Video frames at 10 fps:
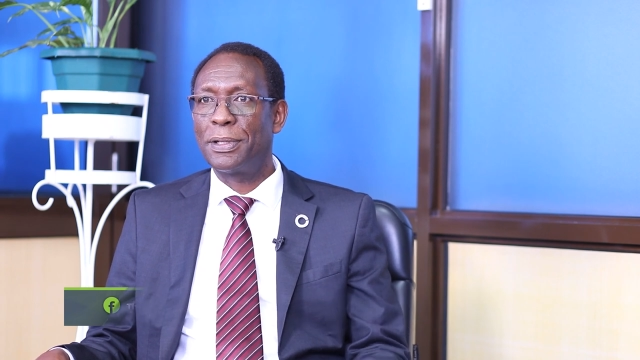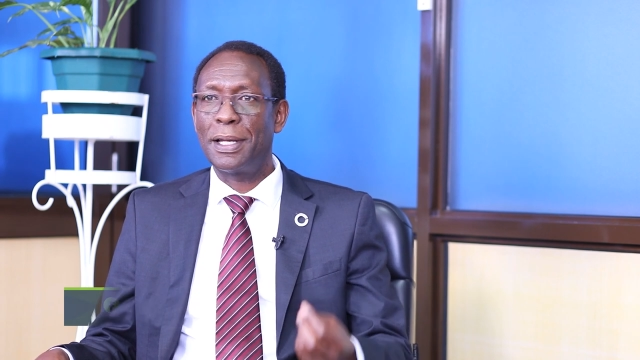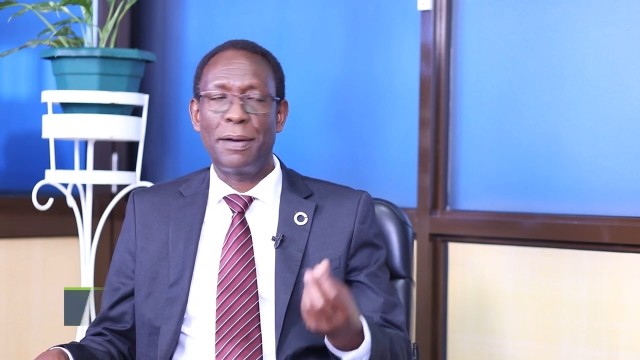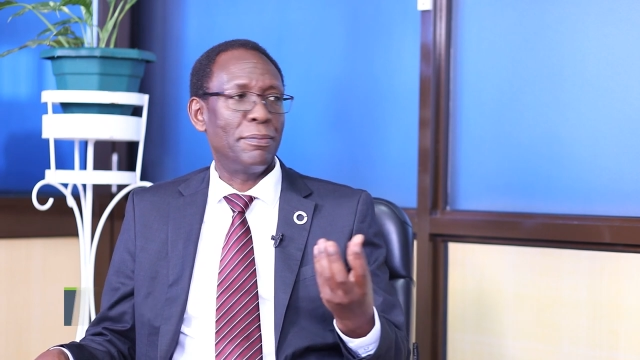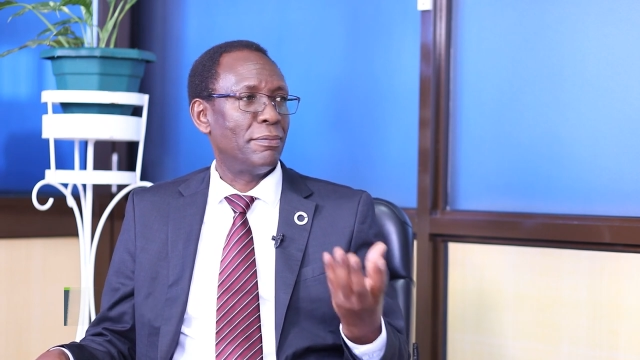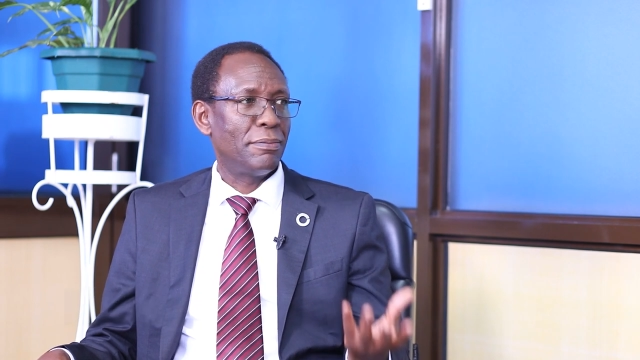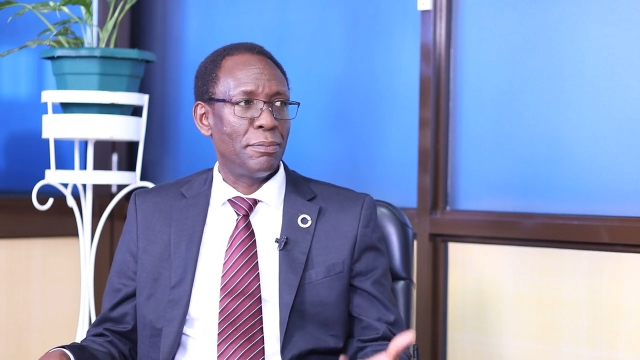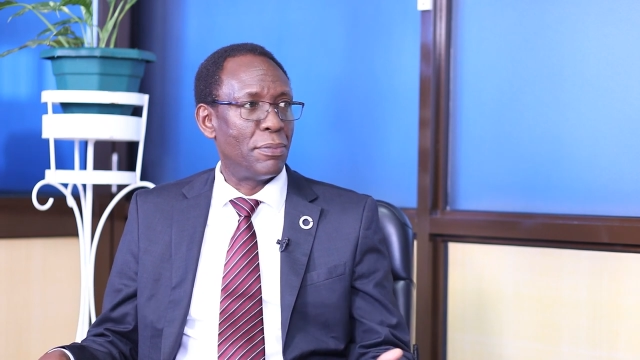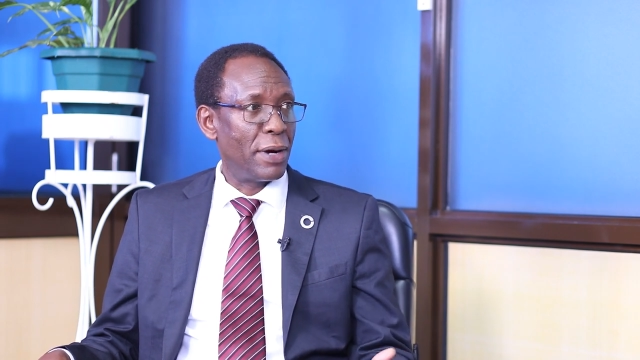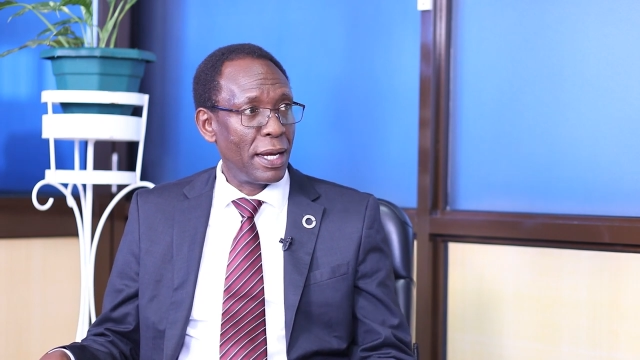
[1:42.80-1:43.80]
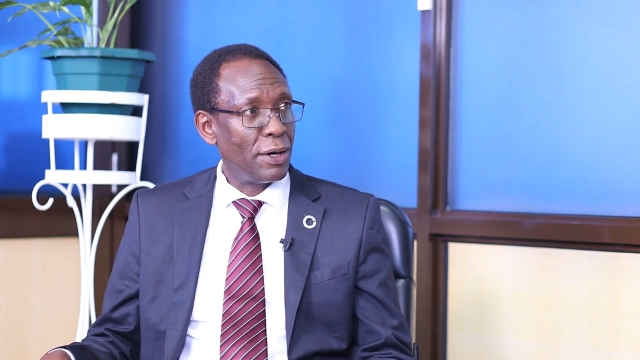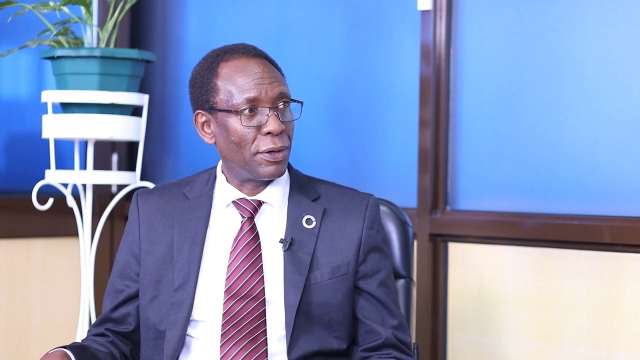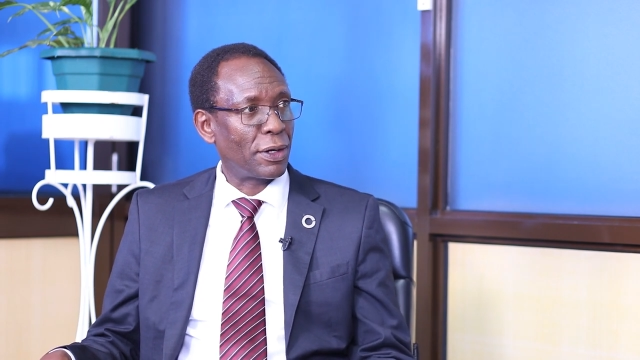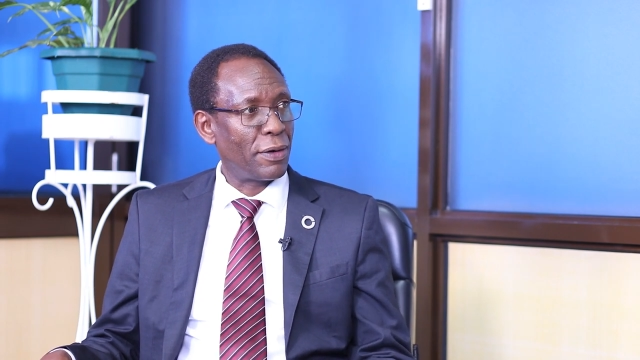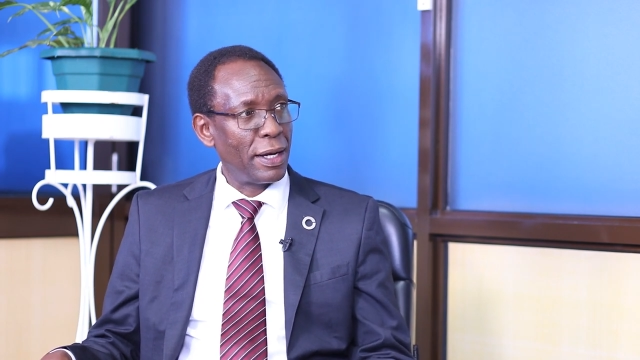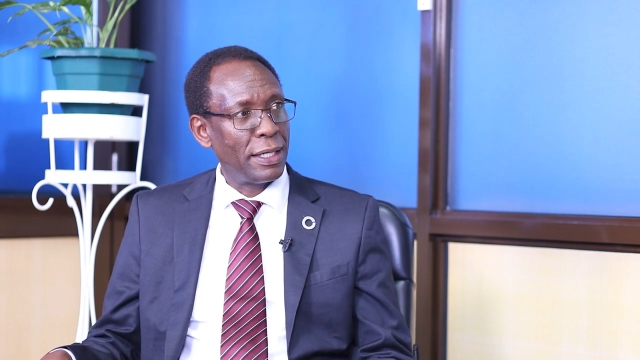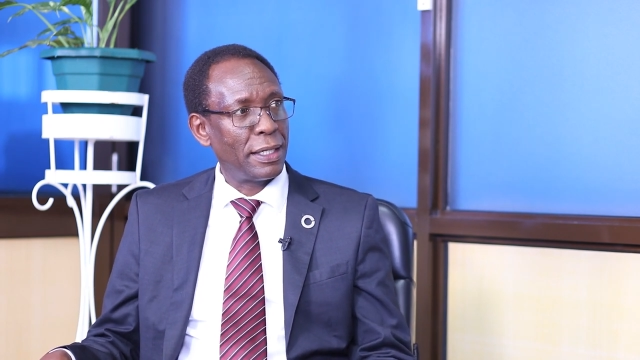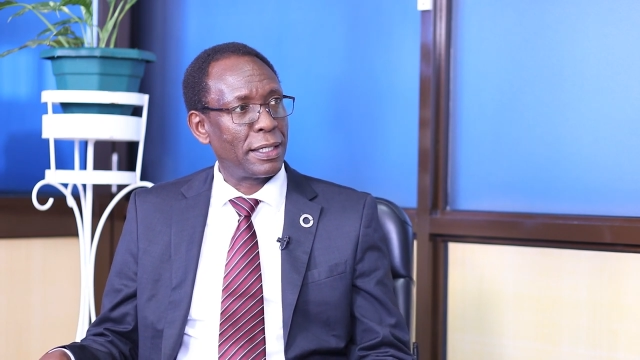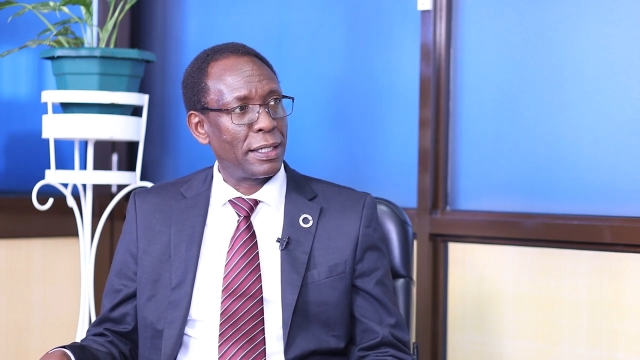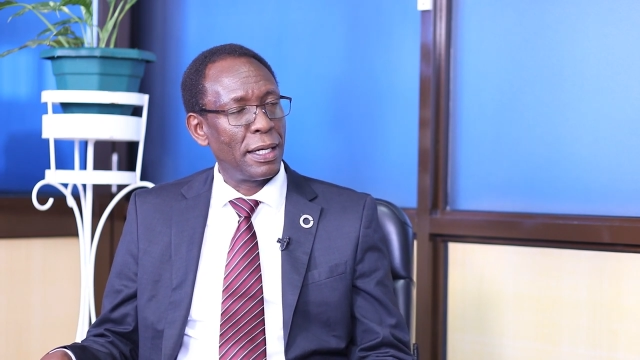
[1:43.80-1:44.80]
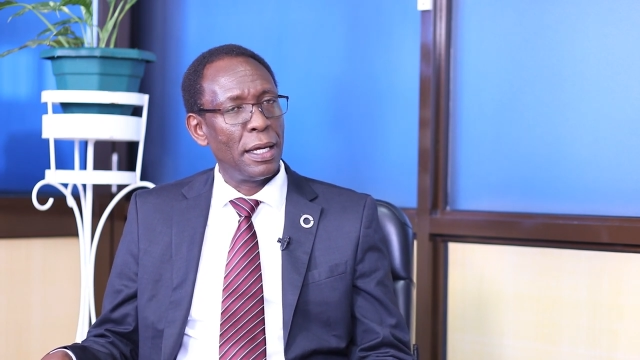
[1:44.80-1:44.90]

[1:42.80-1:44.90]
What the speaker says: some bread on credit,